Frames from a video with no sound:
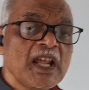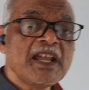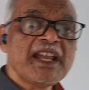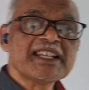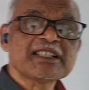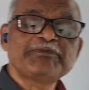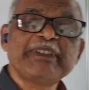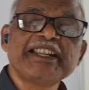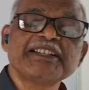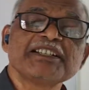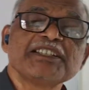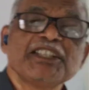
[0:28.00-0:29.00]

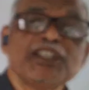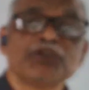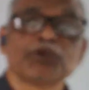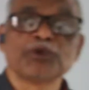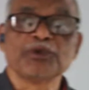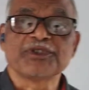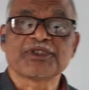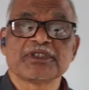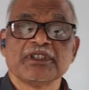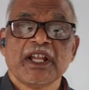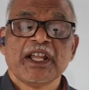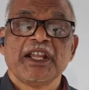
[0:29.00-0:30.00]
explained these rules
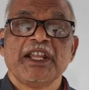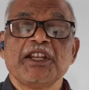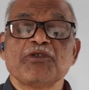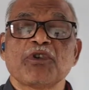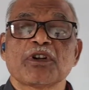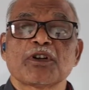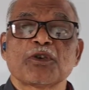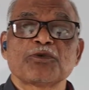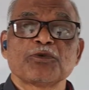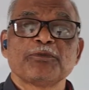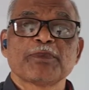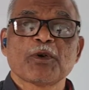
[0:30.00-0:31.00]
in order
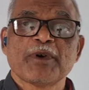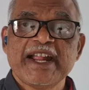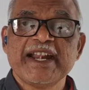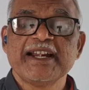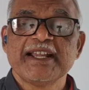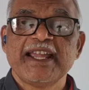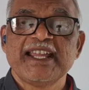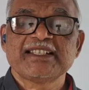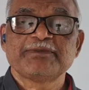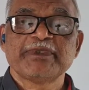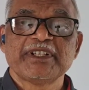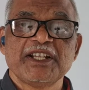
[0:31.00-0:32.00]
to provide
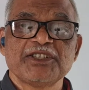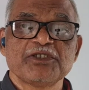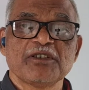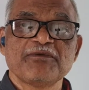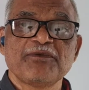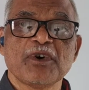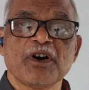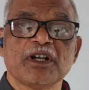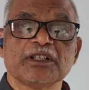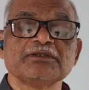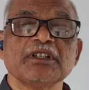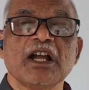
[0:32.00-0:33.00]
explanation
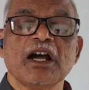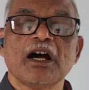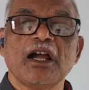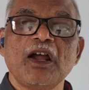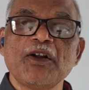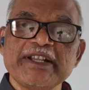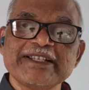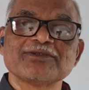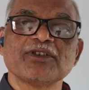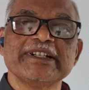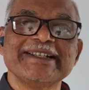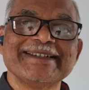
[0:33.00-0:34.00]
for ionic
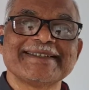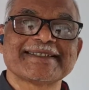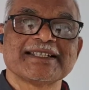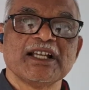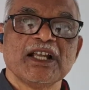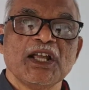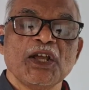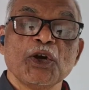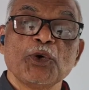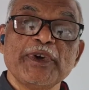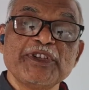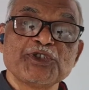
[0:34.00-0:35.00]
solids
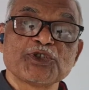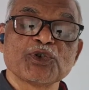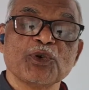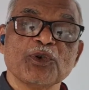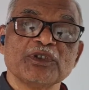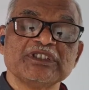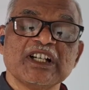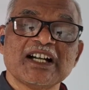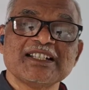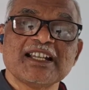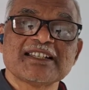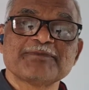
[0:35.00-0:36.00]
which show the
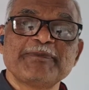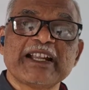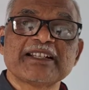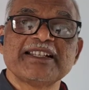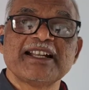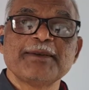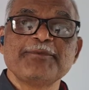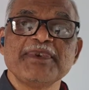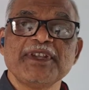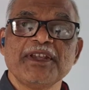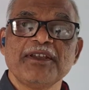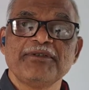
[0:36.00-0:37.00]
unexpected
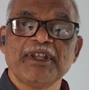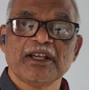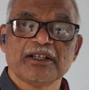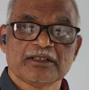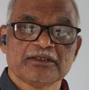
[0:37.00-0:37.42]
behavior.